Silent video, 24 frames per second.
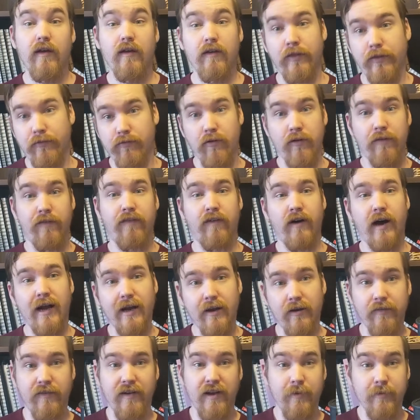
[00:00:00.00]
throw
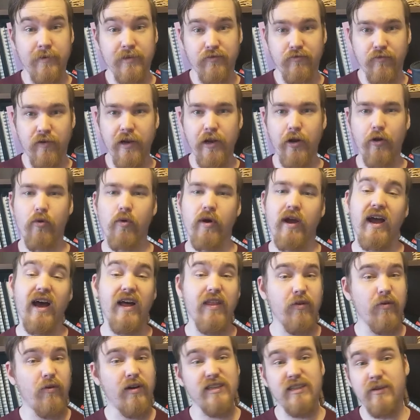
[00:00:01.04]
fire if an enemy's running away.
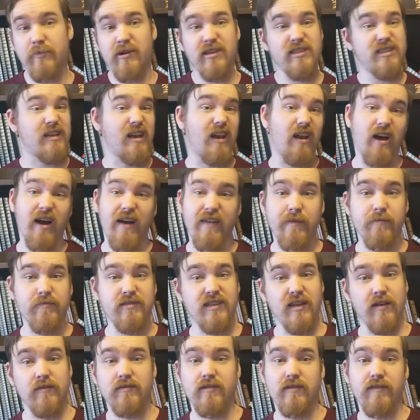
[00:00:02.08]
Otherwise, they might just light
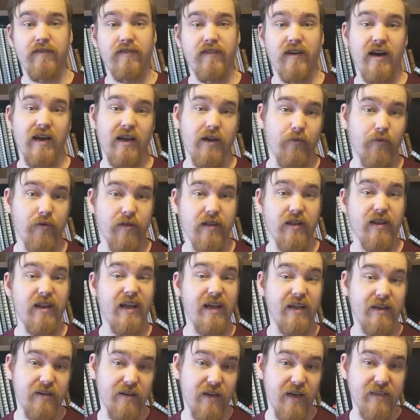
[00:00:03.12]
themselves on fire with it
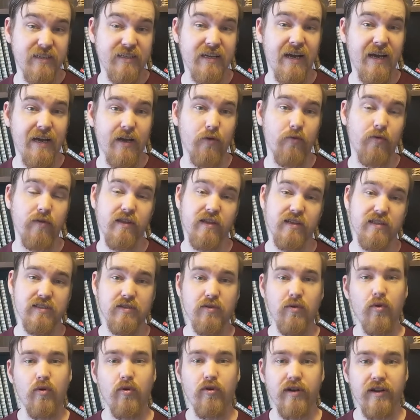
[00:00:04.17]
and attack with their
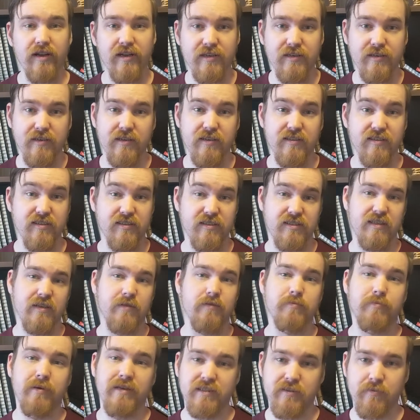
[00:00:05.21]
sword, and it just
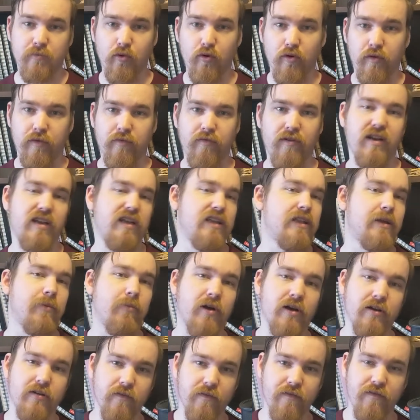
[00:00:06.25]
makes them more threatening. They
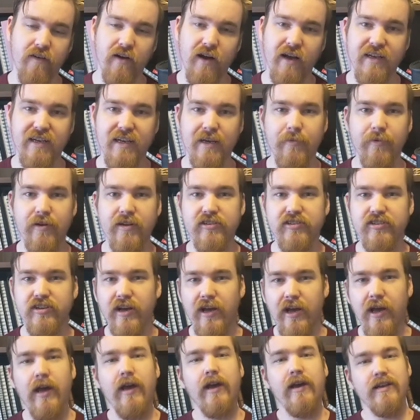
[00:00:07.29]
might do fire damage.
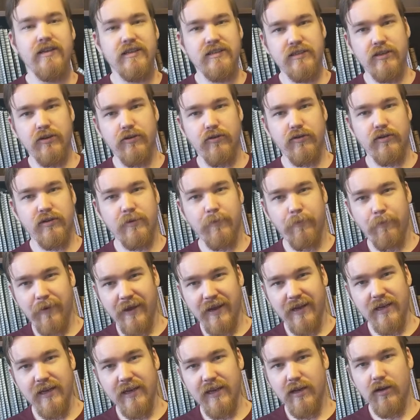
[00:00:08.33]
So
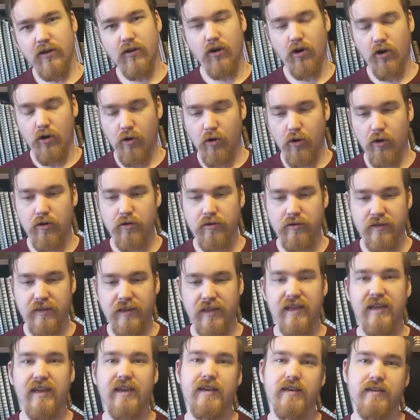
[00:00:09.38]
depending on
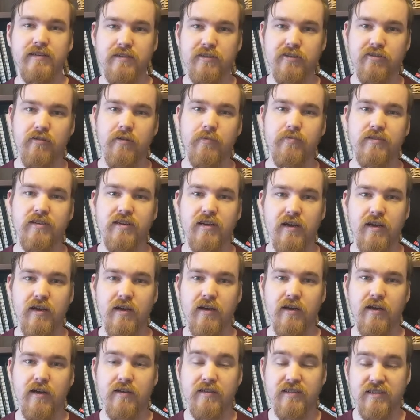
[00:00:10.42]
the
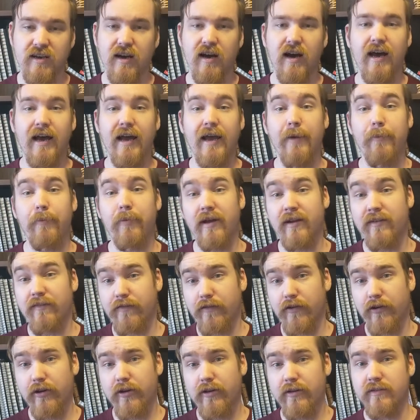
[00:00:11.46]
descriptor, type, and
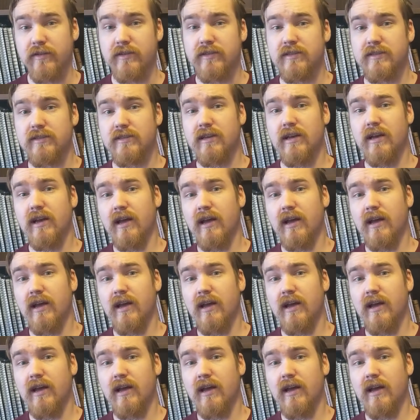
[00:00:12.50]
focus